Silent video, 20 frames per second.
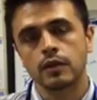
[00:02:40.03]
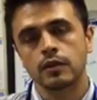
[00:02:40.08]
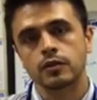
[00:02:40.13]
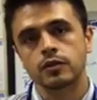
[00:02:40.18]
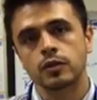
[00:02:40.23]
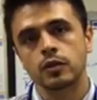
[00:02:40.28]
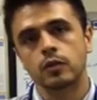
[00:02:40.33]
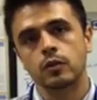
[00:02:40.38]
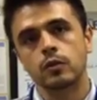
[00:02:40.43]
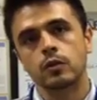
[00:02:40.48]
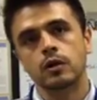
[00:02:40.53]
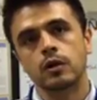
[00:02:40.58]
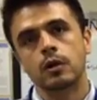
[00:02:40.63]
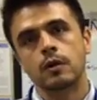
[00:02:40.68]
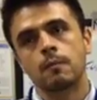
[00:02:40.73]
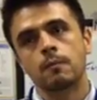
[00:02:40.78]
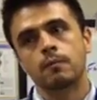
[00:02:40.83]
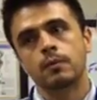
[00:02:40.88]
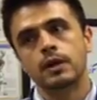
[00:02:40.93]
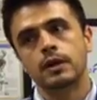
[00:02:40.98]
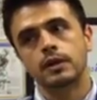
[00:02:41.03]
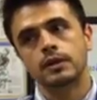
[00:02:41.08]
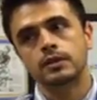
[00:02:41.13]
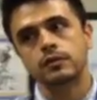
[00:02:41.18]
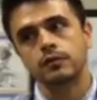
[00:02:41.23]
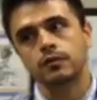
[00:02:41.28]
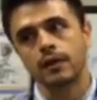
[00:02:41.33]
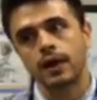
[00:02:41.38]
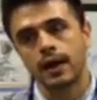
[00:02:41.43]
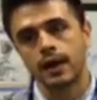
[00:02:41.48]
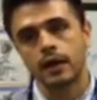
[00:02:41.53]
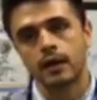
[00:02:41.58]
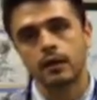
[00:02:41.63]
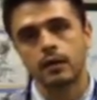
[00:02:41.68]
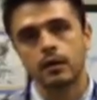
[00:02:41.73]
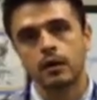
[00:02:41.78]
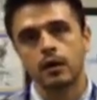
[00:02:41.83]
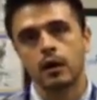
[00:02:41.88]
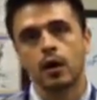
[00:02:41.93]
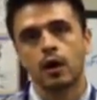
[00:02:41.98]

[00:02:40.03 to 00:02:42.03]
So because of that,